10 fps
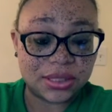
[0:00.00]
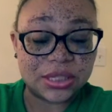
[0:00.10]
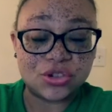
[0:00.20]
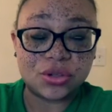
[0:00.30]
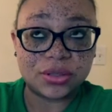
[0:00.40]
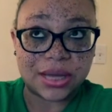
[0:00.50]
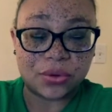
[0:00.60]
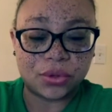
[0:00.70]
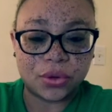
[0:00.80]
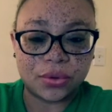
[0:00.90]

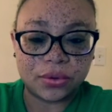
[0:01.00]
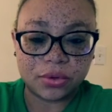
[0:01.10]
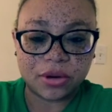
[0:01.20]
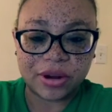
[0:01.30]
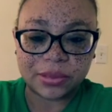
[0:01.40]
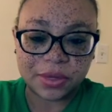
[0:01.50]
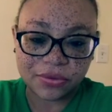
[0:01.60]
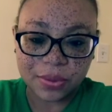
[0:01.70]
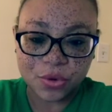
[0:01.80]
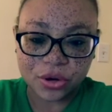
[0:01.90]
download. Correct me
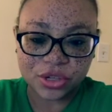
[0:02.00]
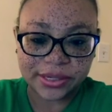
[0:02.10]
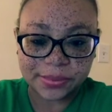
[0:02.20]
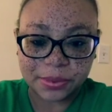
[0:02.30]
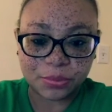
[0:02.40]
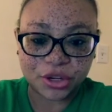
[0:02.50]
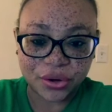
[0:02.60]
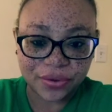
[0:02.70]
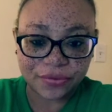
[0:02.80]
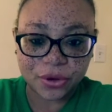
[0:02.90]
if I'm wrong, Jasmine. Put
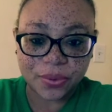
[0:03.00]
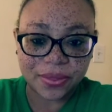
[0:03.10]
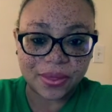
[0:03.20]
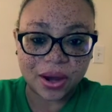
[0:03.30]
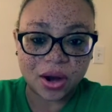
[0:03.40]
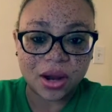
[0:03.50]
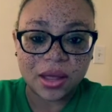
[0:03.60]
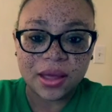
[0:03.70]
your info in there.